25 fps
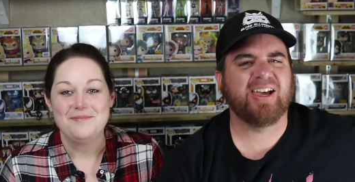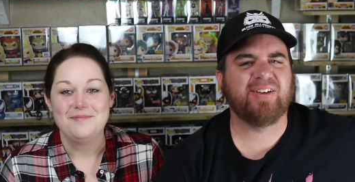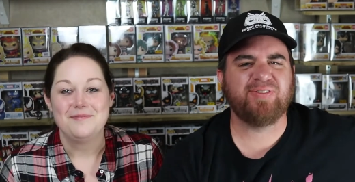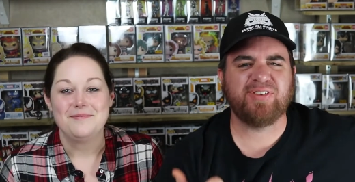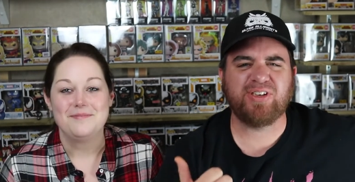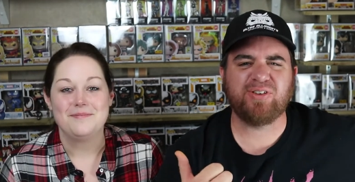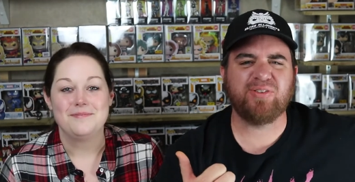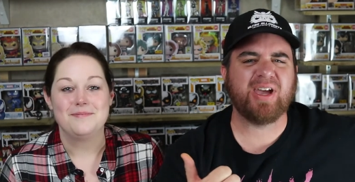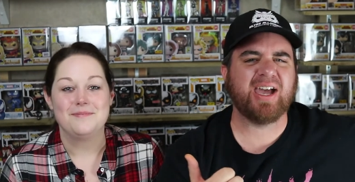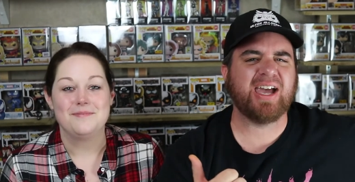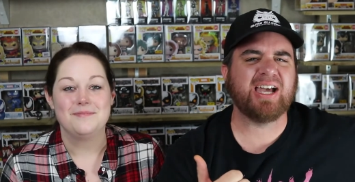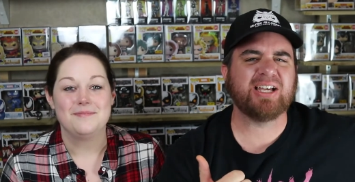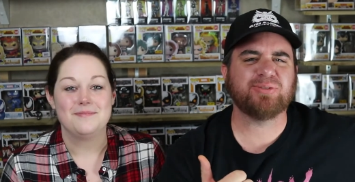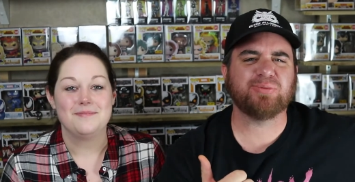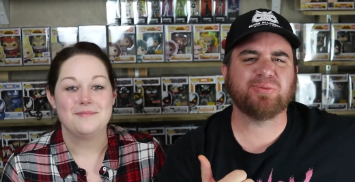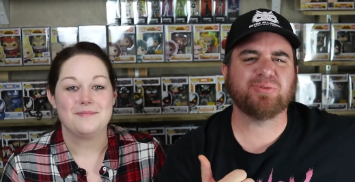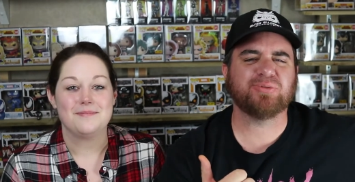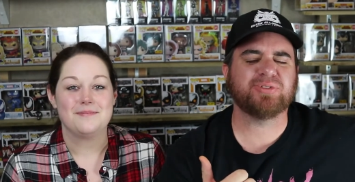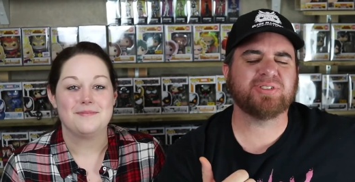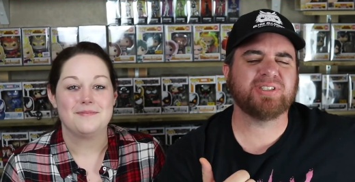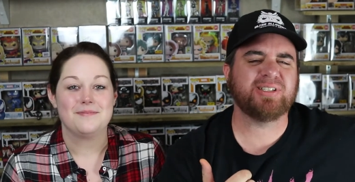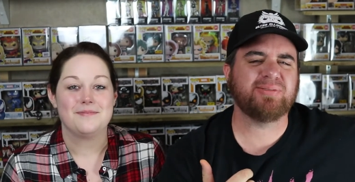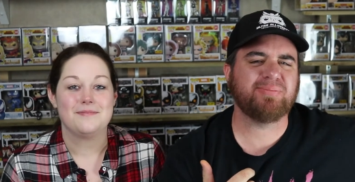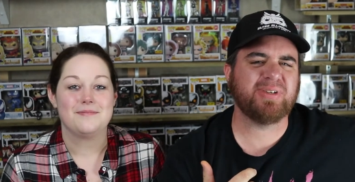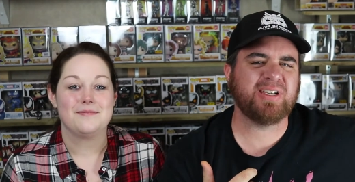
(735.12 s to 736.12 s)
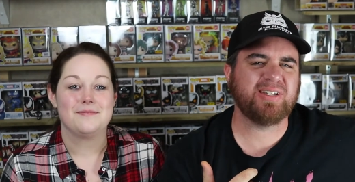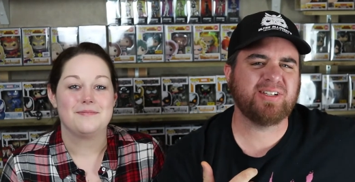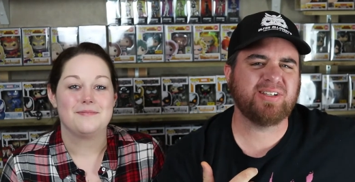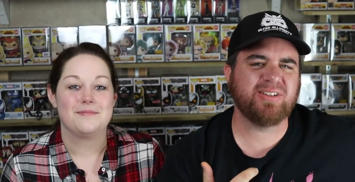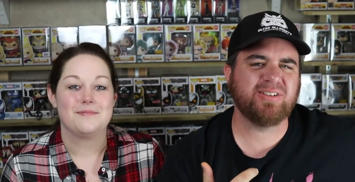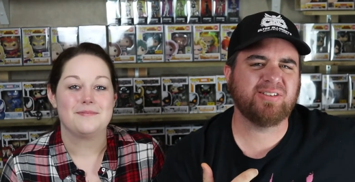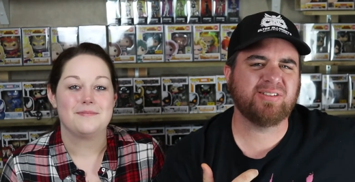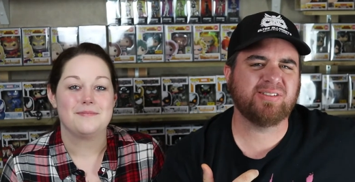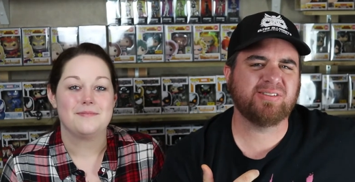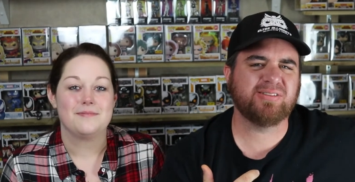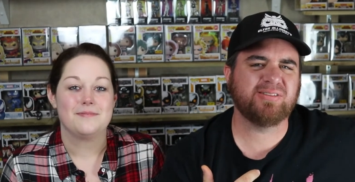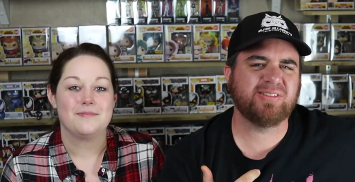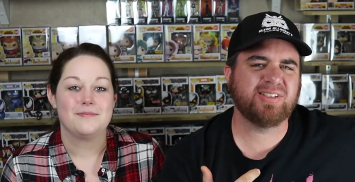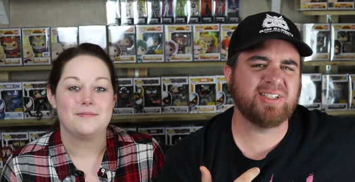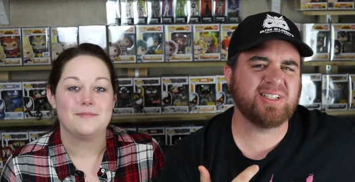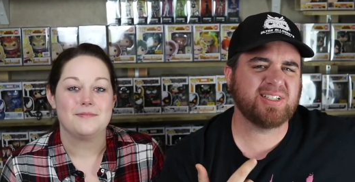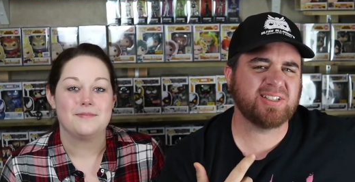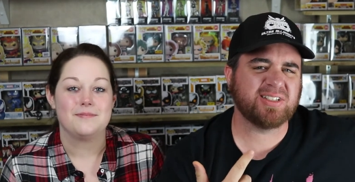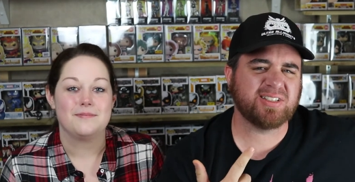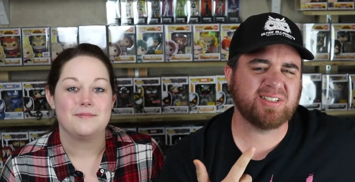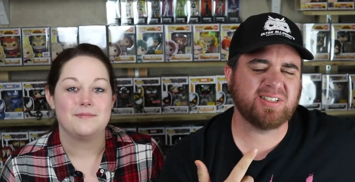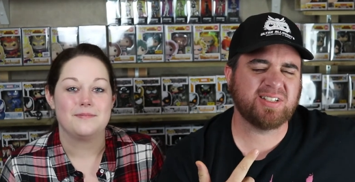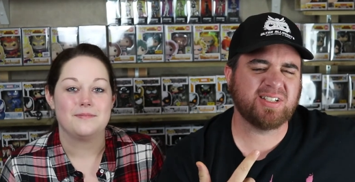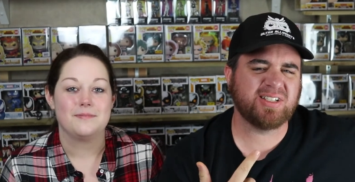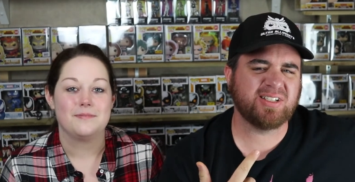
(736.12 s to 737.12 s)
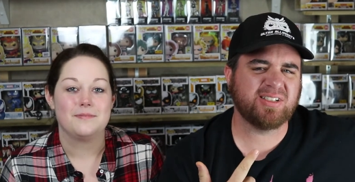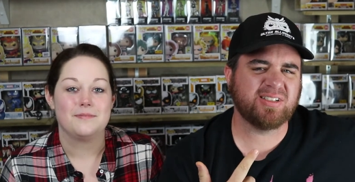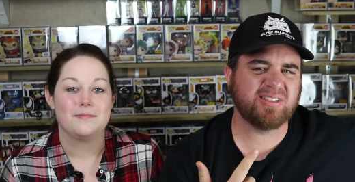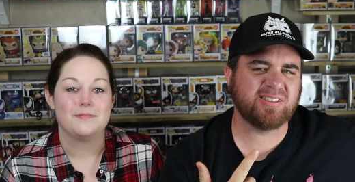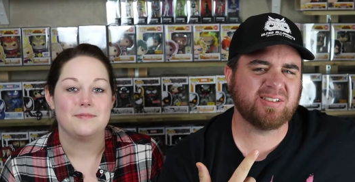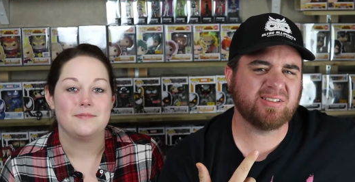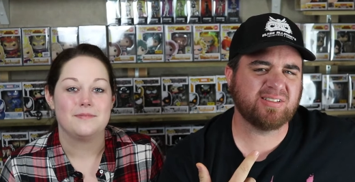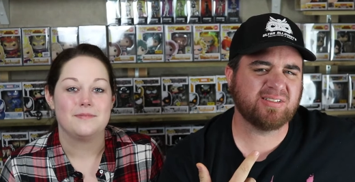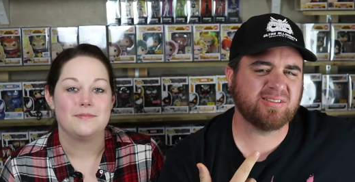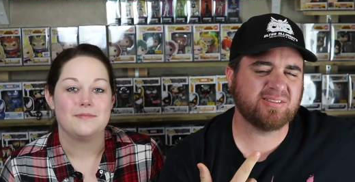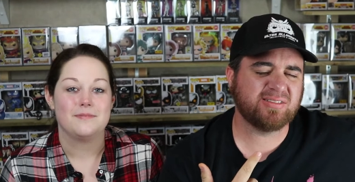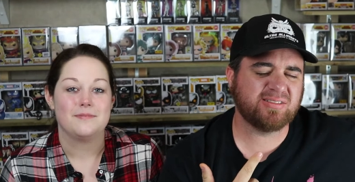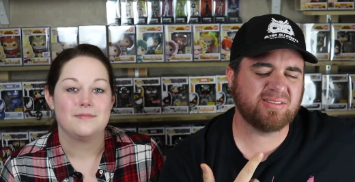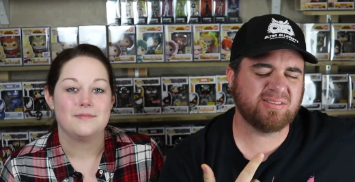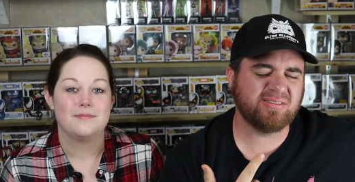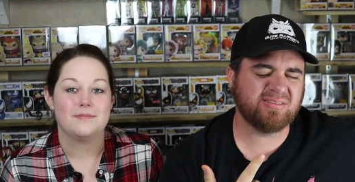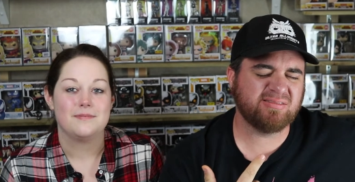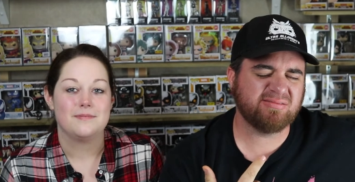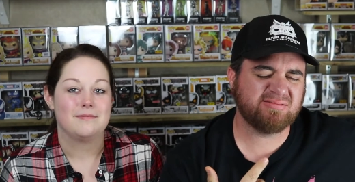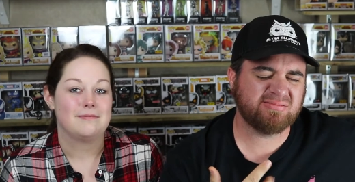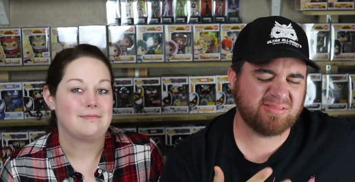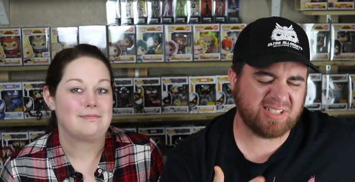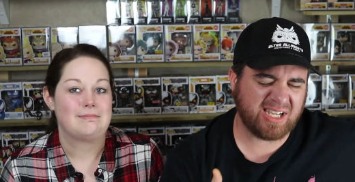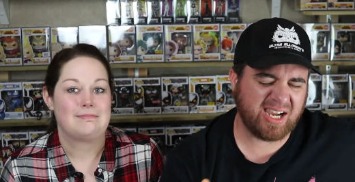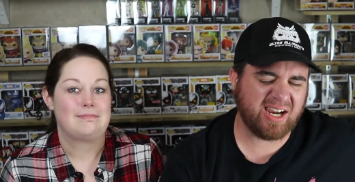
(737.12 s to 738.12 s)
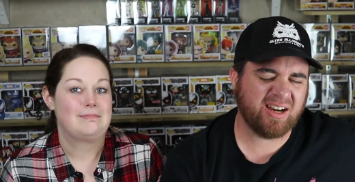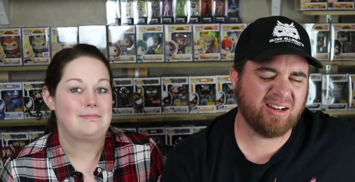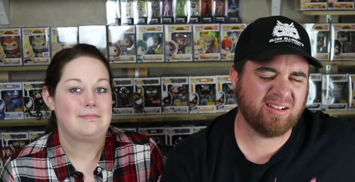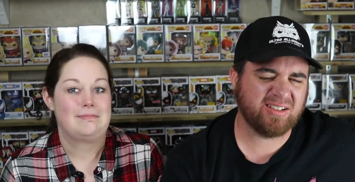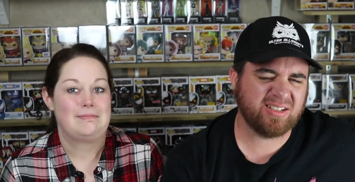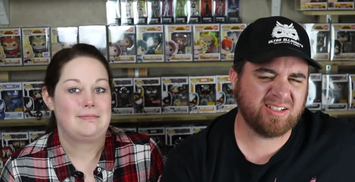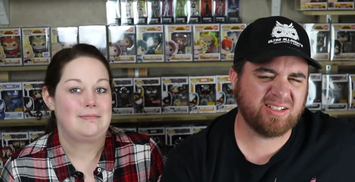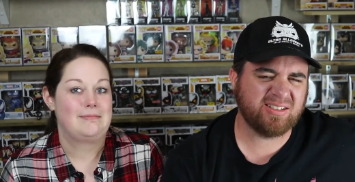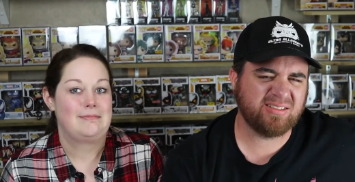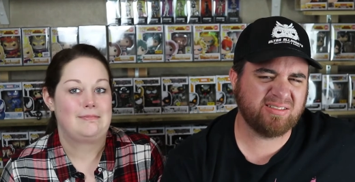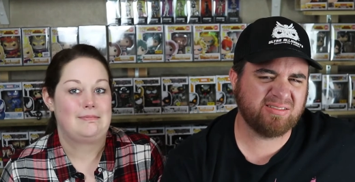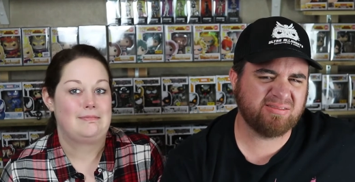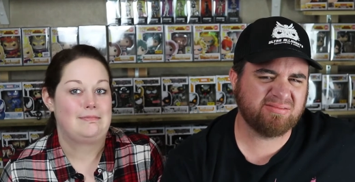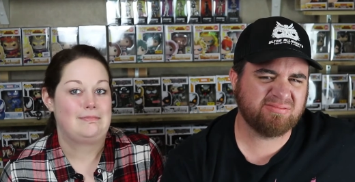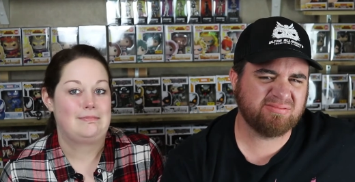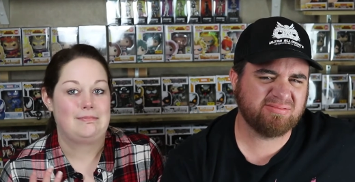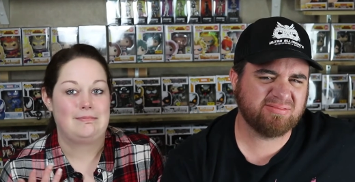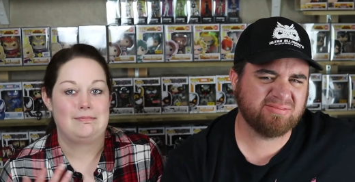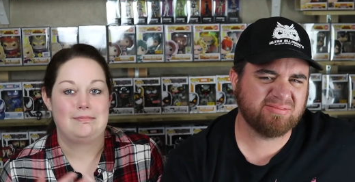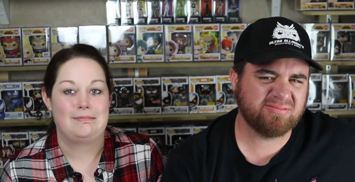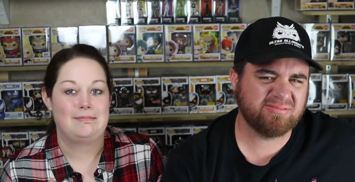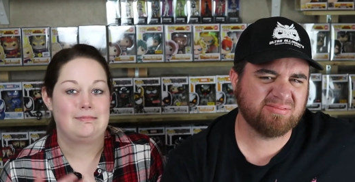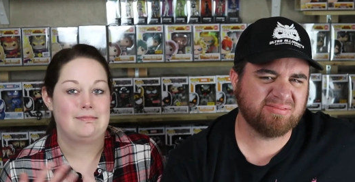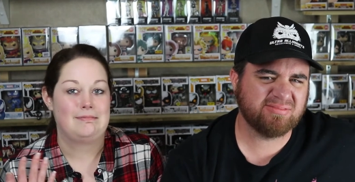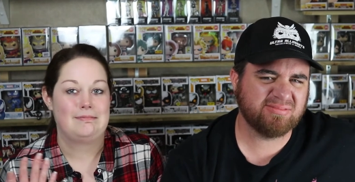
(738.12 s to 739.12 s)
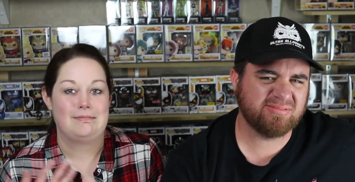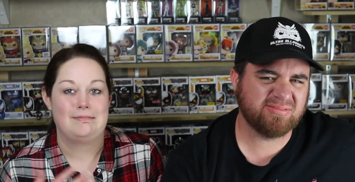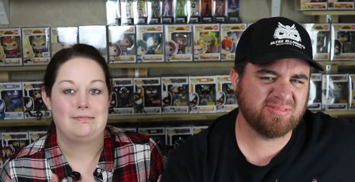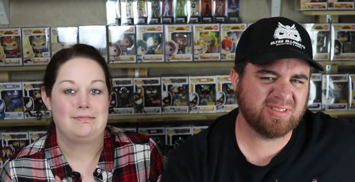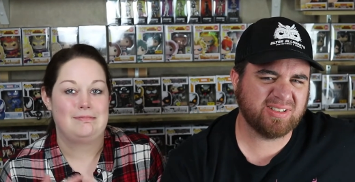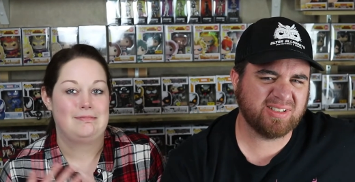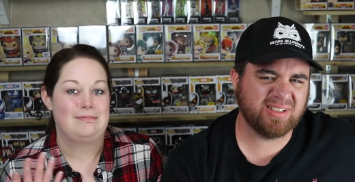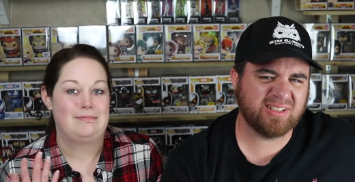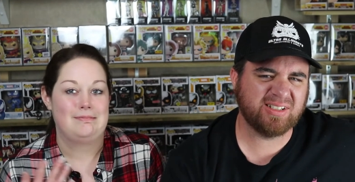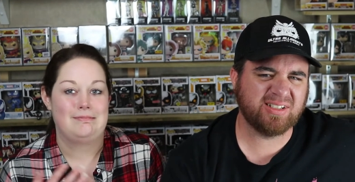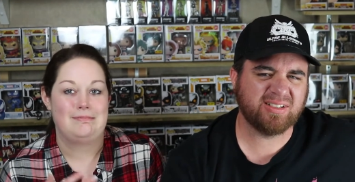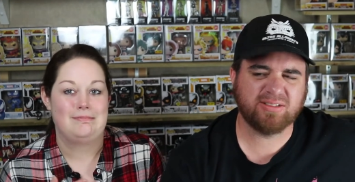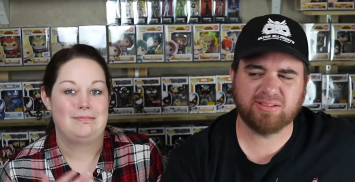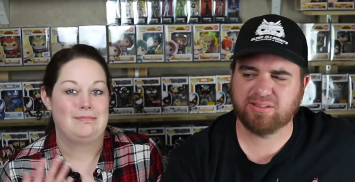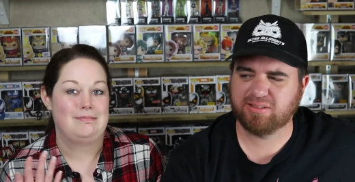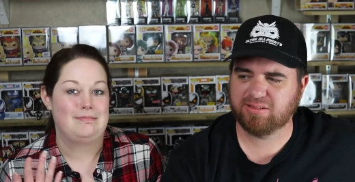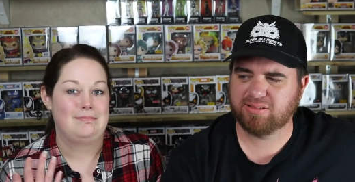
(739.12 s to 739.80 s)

Speaker 1: if you guys will see me do this in a entirely... Uh,